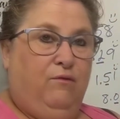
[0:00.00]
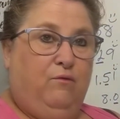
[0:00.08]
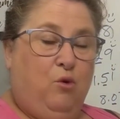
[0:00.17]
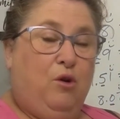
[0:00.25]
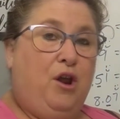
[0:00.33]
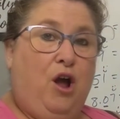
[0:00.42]

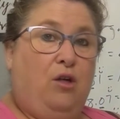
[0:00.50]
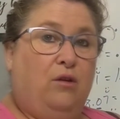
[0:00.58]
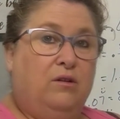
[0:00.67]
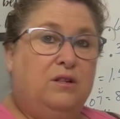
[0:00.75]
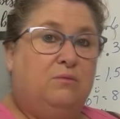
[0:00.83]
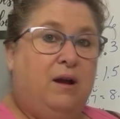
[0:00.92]

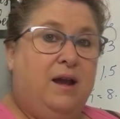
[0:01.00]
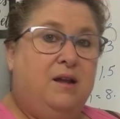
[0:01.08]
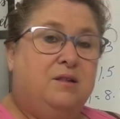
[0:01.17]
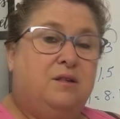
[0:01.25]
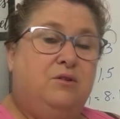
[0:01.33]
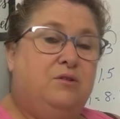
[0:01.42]
$4,
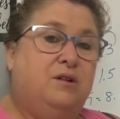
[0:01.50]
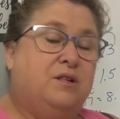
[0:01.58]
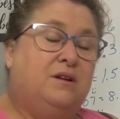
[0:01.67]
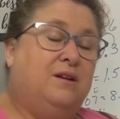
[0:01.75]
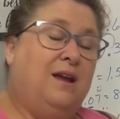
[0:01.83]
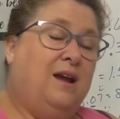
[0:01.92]
right? So you're just
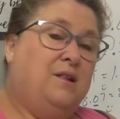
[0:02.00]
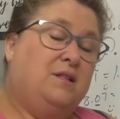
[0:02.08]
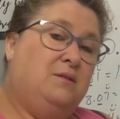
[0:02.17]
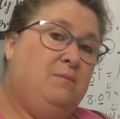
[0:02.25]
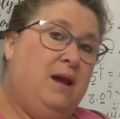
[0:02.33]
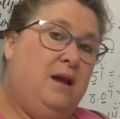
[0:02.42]
going to
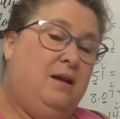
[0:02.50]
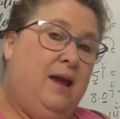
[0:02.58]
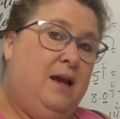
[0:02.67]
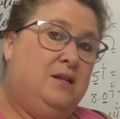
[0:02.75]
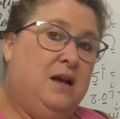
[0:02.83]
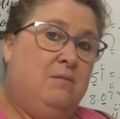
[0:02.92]
estimate
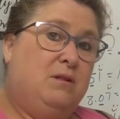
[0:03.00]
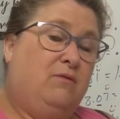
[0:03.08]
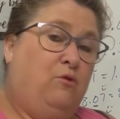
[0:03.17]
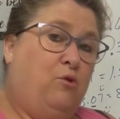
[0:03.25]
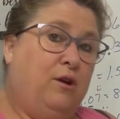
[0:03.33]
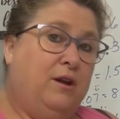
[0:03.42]
8 times
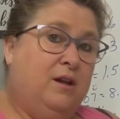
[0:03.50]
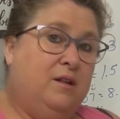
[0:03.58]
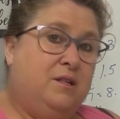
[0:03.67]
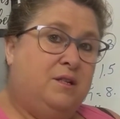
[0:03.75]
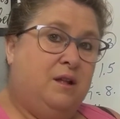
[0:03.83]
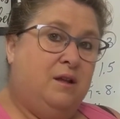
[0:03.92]
4
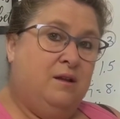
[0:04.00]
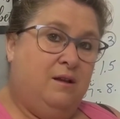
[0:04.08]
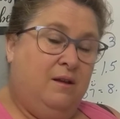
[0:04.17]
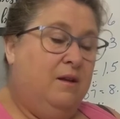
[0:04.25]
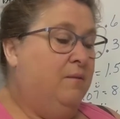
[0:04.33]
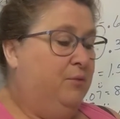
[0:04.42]
is
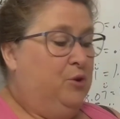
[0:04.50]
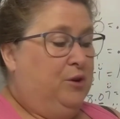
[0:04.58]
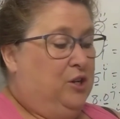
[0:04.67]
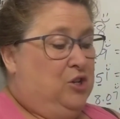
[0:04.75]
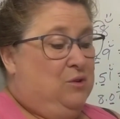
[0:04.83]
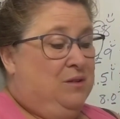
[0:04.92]

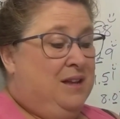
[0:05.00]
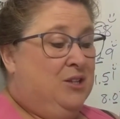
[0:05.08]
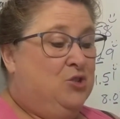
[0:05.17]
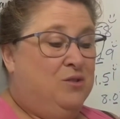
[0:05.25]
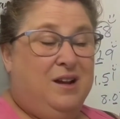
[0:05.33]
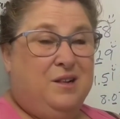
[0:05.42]
32, and
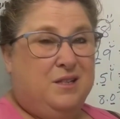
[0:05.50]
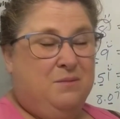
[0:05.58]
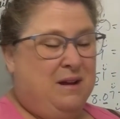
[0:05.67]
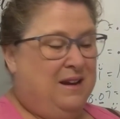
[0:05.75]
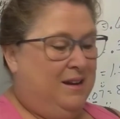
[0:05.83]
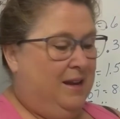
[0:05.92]
that's your
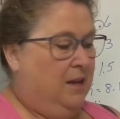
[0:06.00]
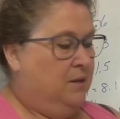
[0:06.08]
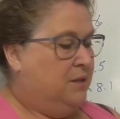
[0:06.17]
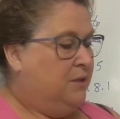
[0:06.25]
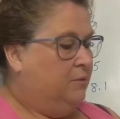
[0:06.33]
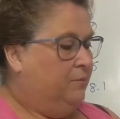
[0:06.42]
estimated
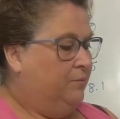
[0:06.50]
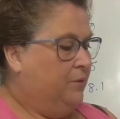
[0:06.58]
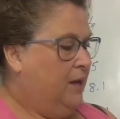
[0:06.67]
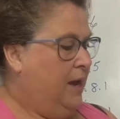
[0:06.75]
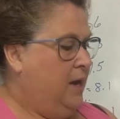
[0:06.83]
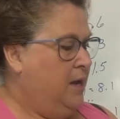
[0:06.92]
answer,
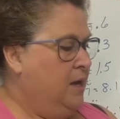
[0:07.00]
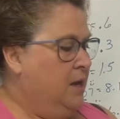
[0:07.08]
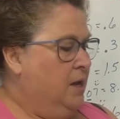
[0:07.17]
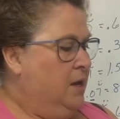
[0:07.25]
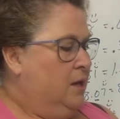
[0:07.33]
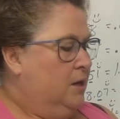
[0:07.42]
okay?
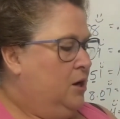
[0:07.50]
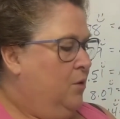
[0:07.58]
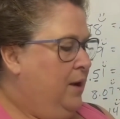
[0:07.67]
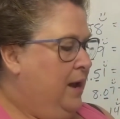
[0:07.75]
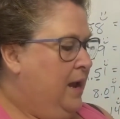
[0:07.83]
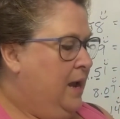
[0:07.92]
Go
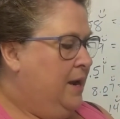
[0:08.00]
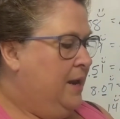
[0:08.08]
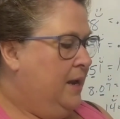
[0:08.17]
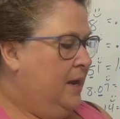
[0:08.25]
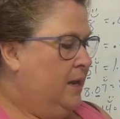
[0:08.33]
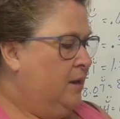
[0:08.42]
ahead
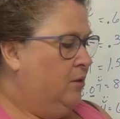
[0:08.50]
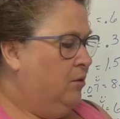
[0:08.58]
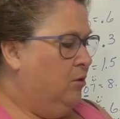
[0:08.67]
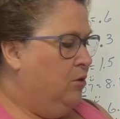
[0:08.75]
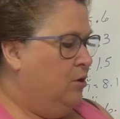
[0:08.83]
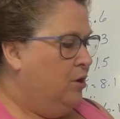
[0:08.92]

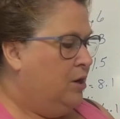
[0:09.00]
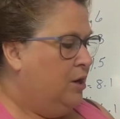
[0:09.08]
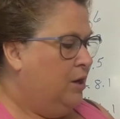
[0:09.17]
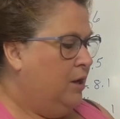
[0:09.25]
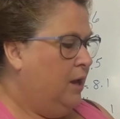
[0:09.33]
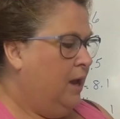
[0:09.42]
and look
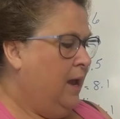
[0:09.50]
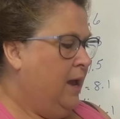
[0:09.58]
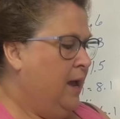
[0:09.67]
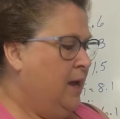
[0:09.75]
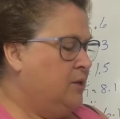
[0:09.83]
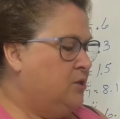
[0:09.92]

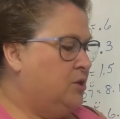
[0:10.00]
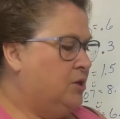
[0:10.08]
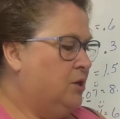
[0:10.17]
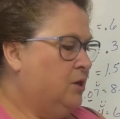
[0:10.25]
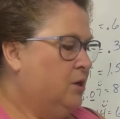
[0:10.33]
at